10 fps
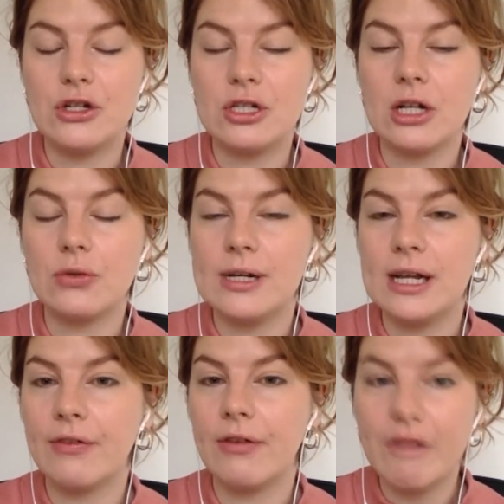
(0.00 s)
She starts
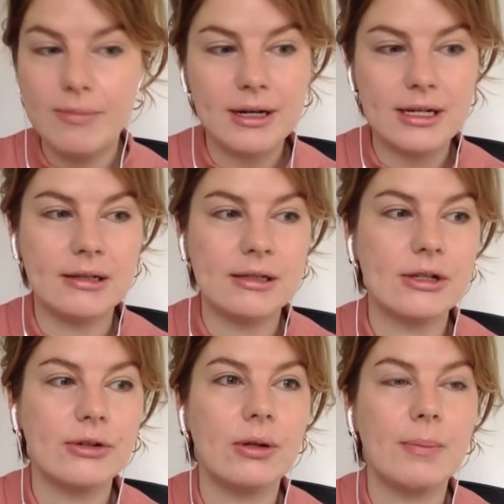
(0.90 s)
reading for everybody in
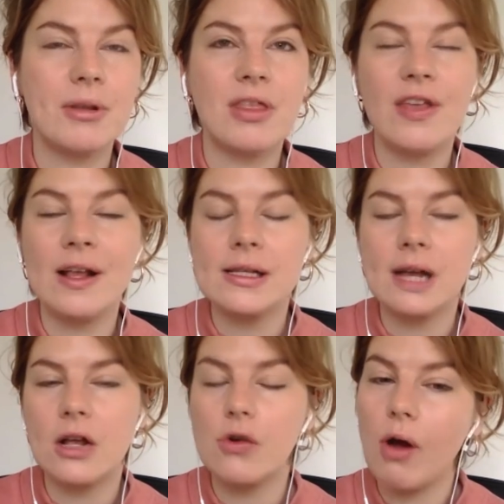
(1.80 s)
school, but things
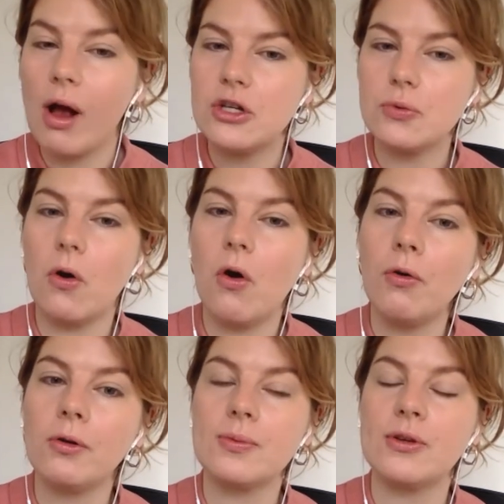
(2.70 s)
kind of grind to a
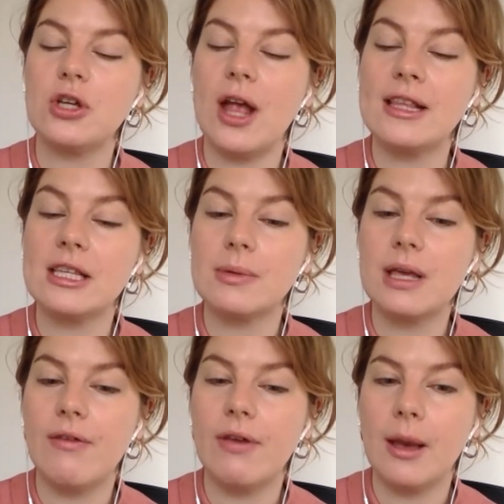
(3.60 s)
halt when she ends up
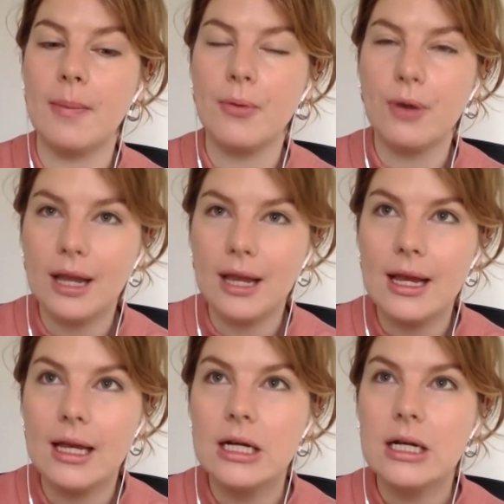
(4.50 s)
giving a pretty